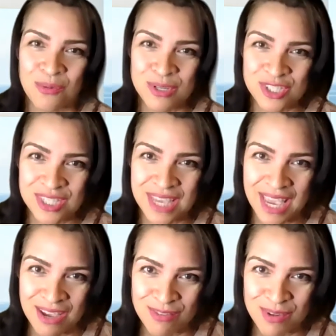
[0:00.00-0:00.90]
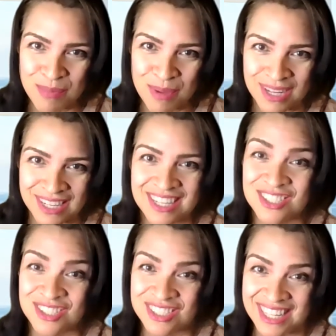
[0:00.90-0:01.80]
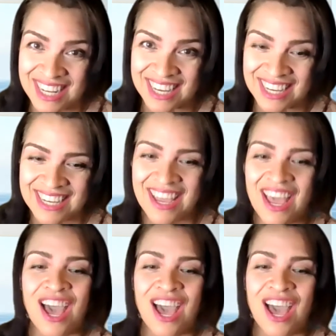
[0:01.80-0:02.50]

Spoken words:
wishing everybody today